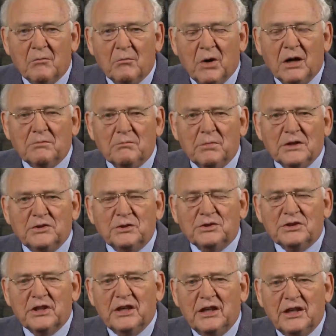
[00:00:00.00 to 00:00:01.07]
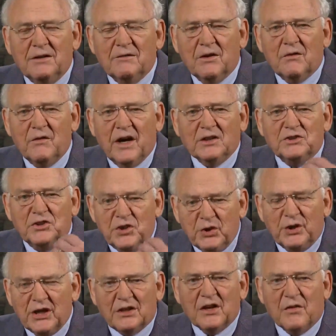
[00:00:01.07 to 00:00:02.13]
But, but you see, there's
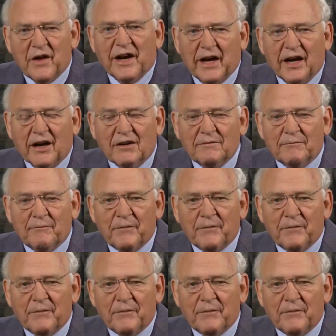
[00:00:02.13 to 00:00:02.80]
unity there.